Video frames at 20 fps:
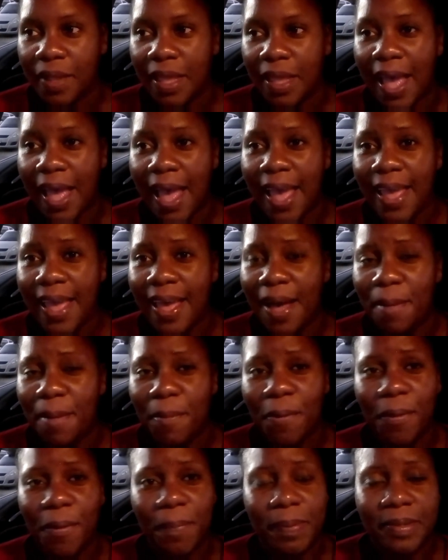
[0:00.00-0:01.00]
I am
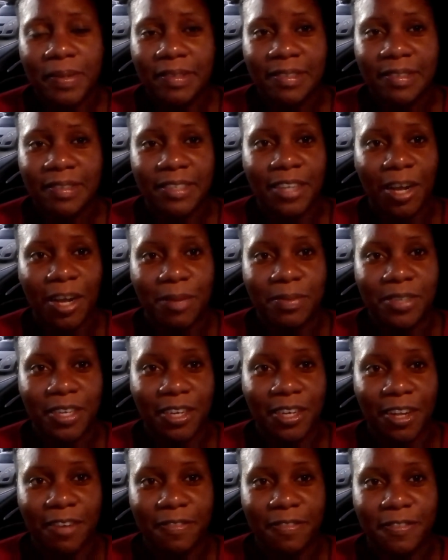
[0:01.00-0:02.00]
open to the option
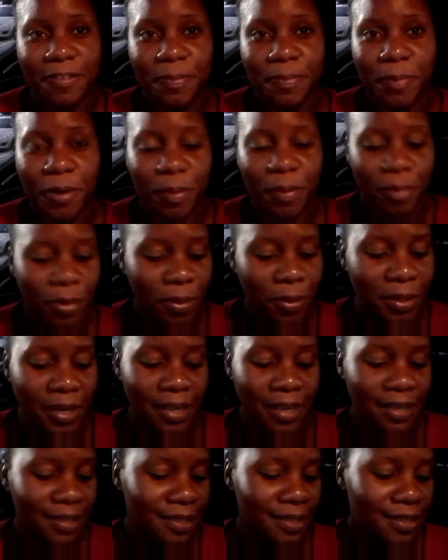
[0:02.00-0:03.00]
of sperm
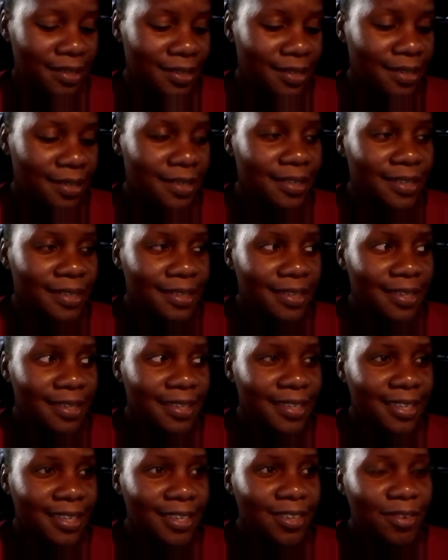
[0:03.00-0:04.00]
donor.
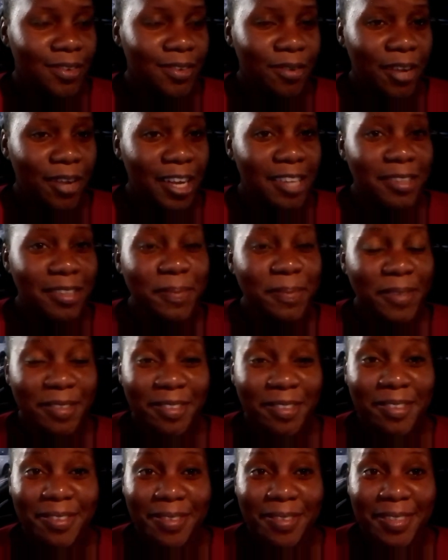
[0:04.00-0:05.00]
You know, a lot of
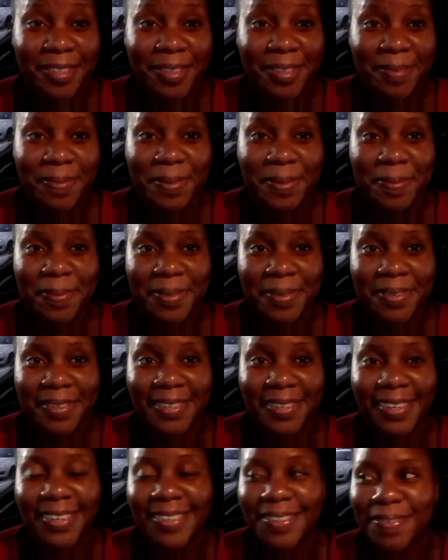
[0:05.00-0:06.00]
persons do it, you know, people.
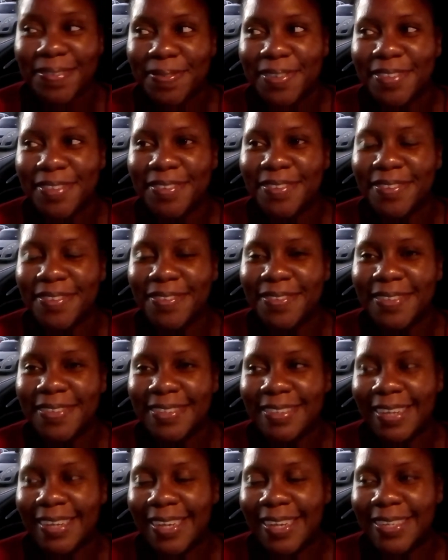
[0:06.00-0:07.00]
A lot of persons do
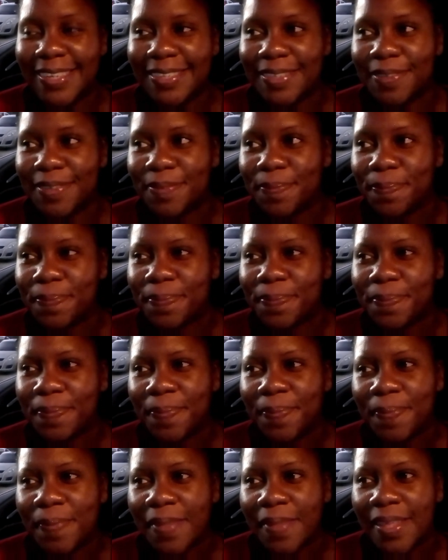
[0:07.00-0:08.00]
it, and
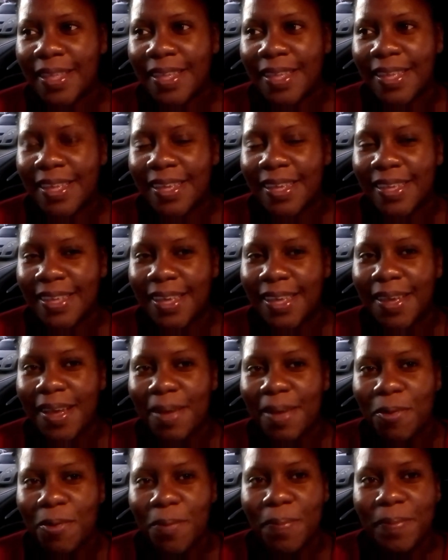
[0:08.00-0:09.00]
yeah,
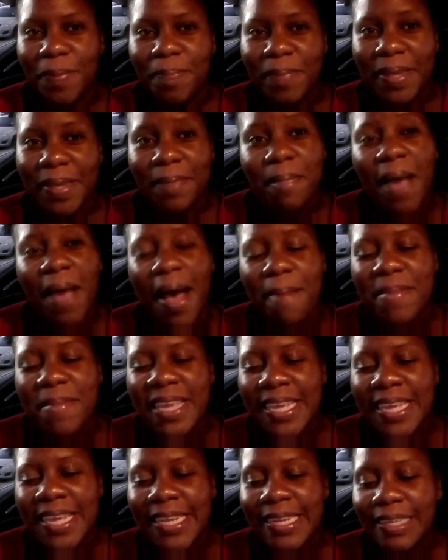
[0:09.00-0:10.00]
I'm open. I
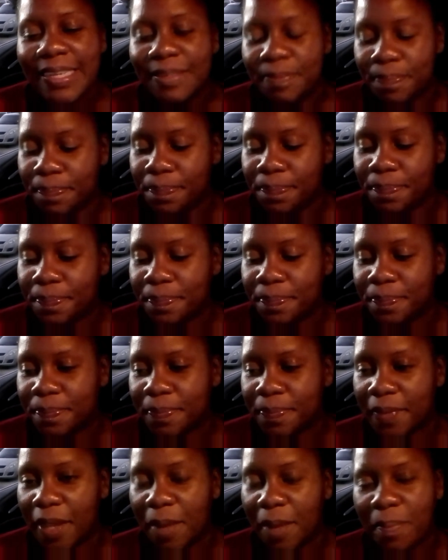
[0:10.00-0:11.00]
mean,
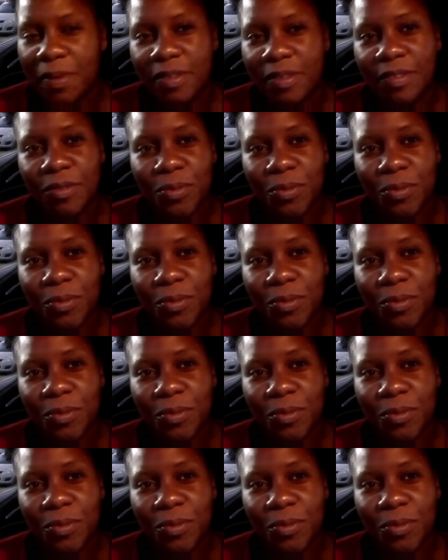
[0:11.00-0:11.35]
there are persons